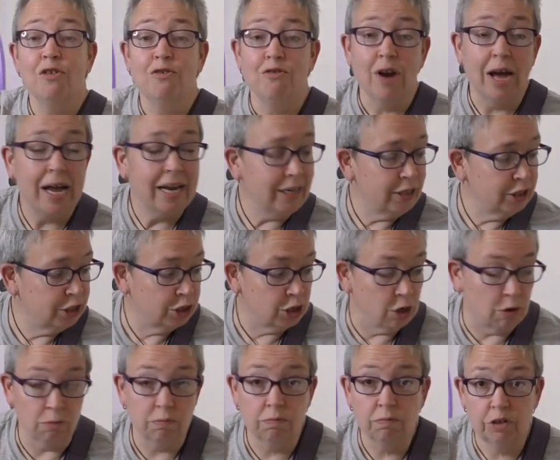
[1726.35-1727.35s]
Right,
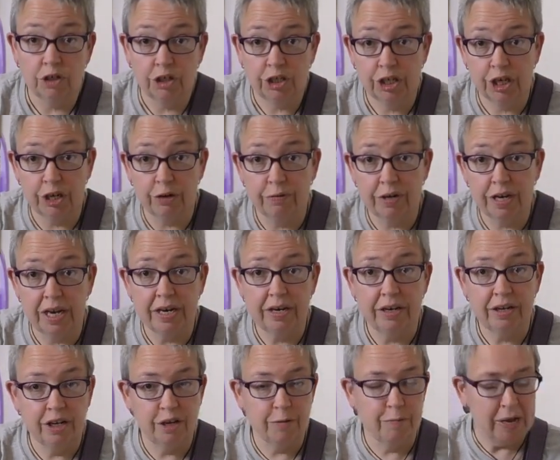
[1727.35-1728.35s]
so
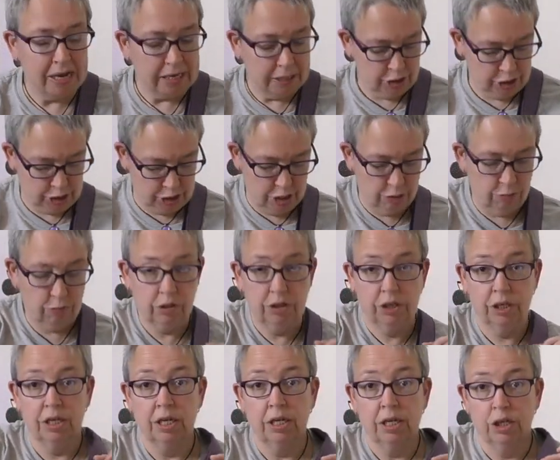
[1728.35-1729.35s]
tuning your bass
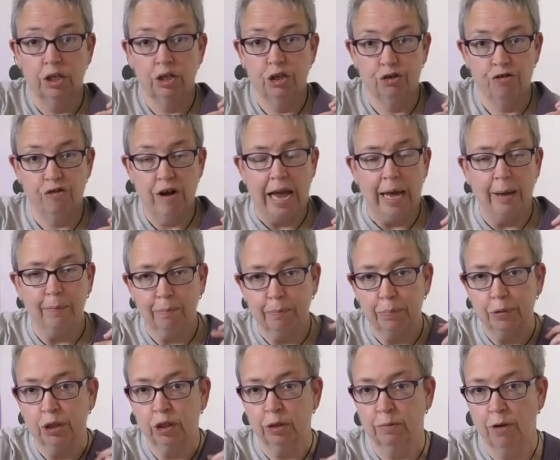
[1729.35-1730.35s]
ukes,
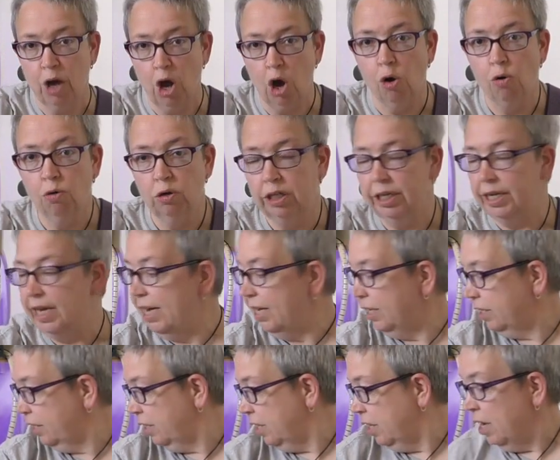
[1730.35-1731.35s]
straps, holding
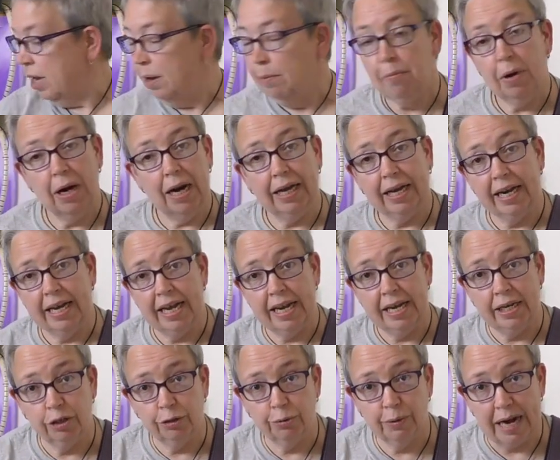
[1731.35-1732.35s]
it, plugging it
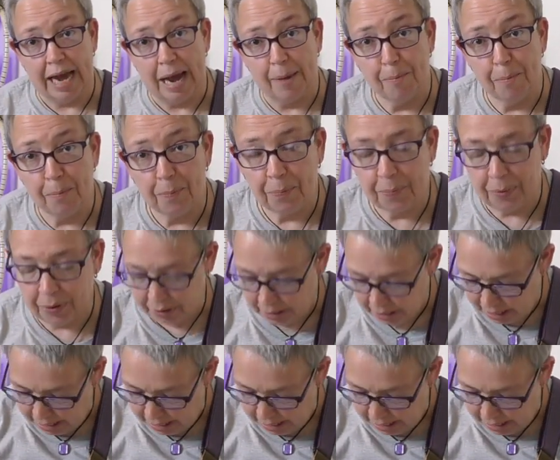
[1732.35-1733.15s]
into an amp,